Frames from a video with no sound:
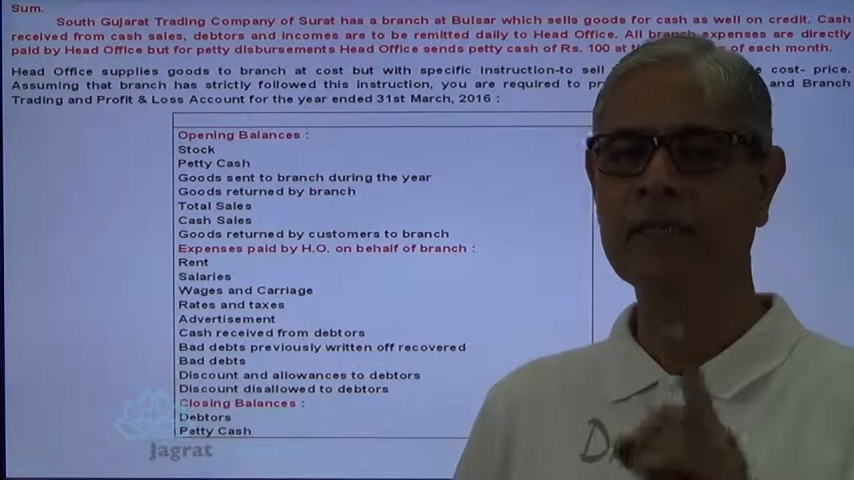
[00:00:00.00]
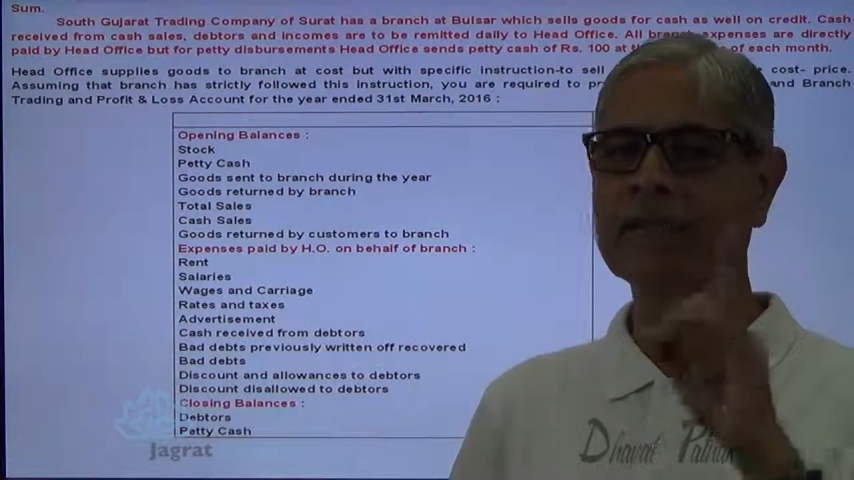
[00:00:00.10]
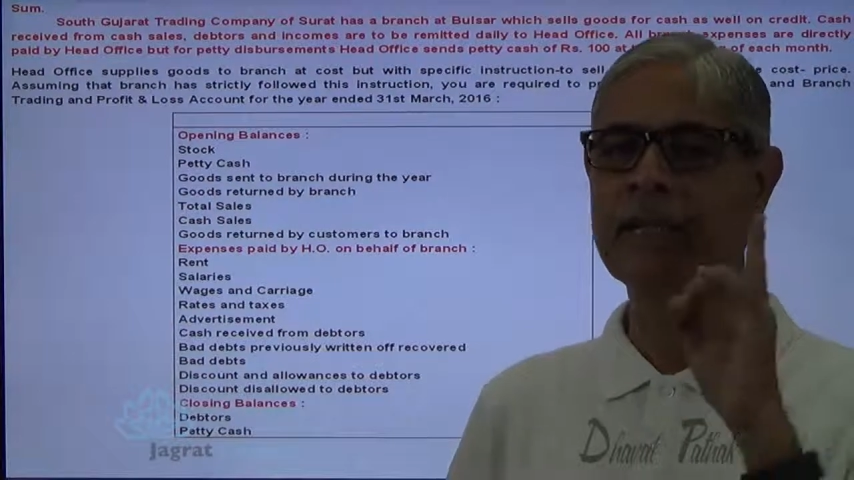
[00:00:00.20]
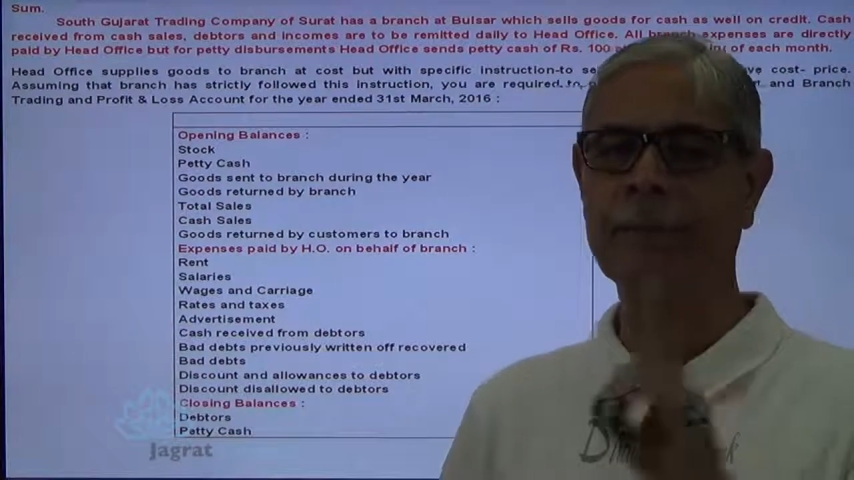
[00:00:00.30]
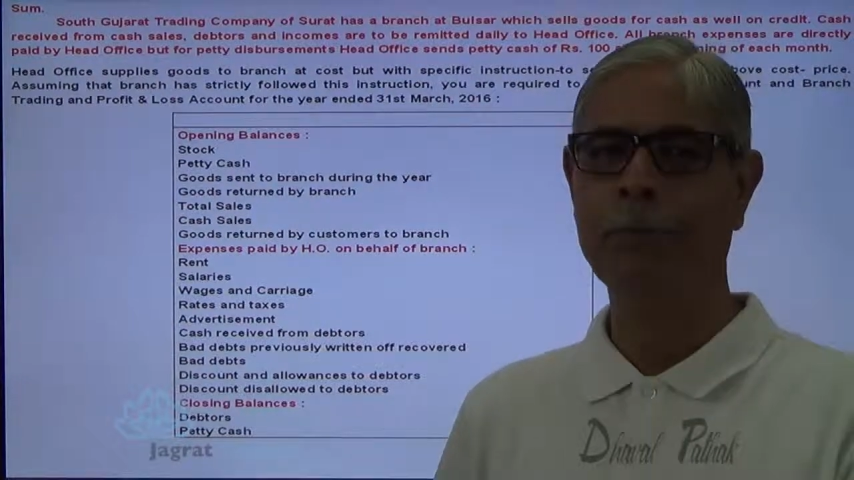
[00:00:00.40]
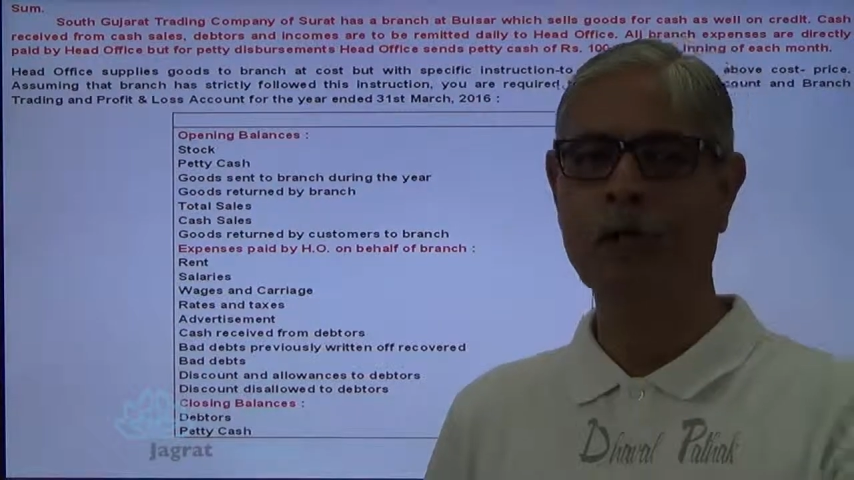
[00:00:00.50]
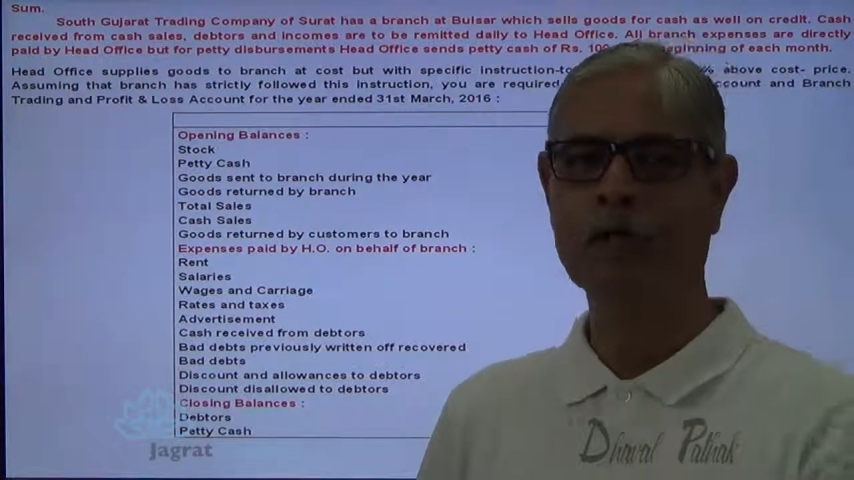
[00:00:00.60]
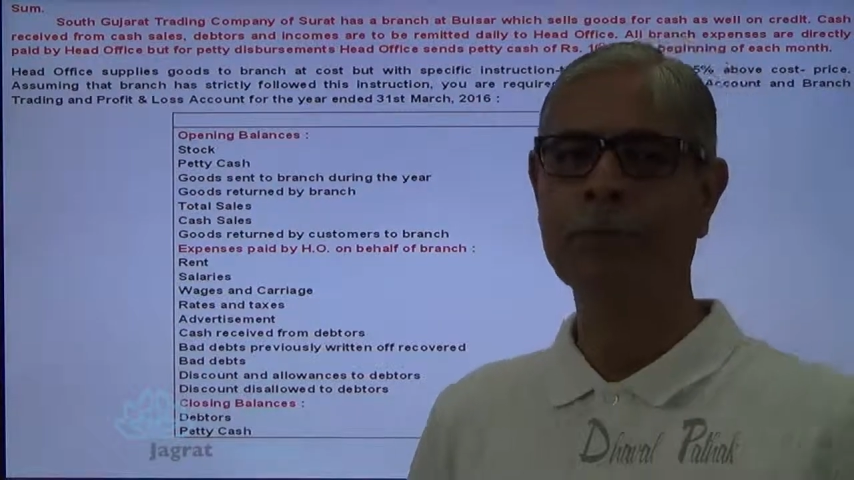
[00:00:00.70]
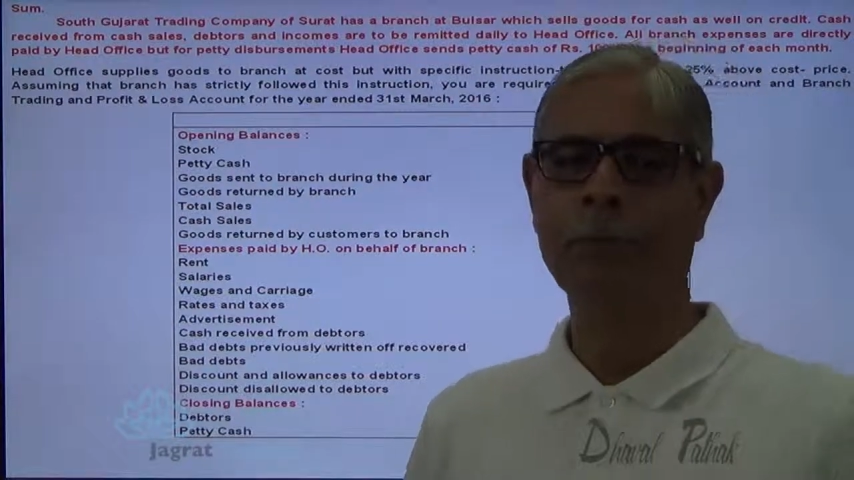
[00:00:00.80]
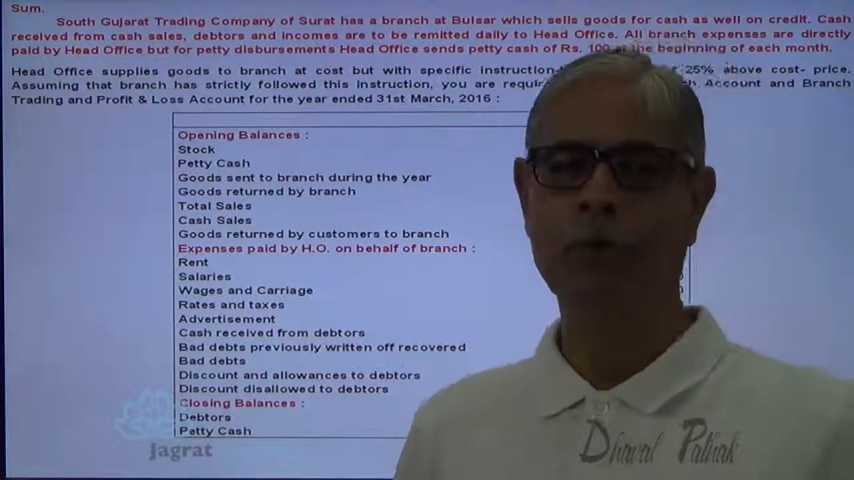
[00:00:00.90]
That's an
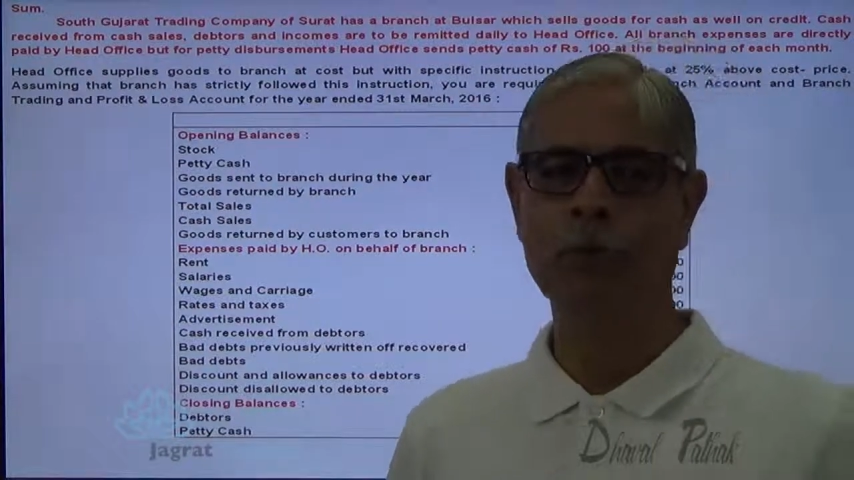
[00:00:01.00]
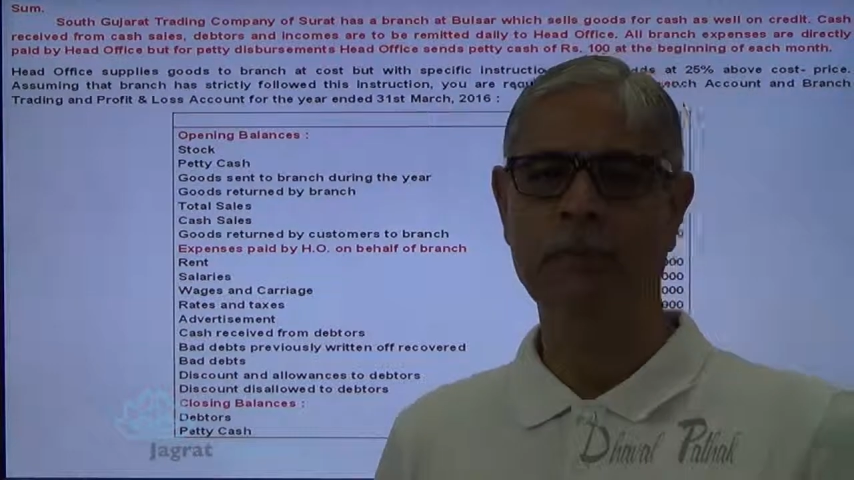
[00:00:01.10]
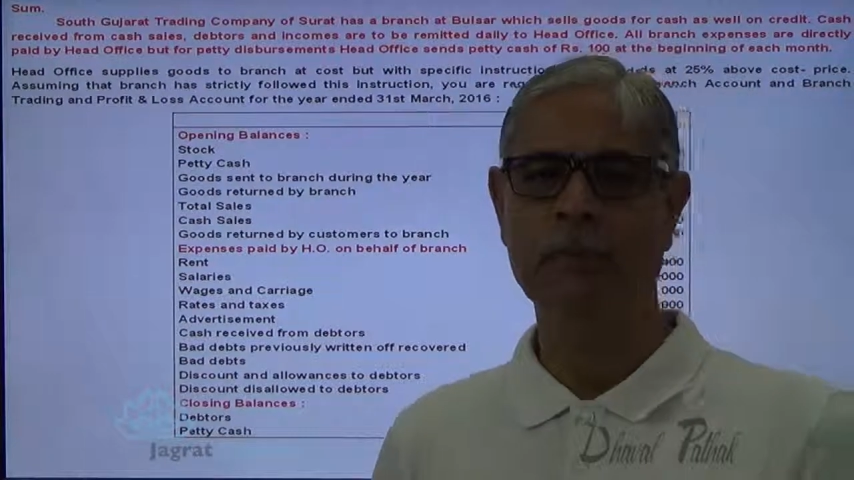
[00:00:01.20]
important point to be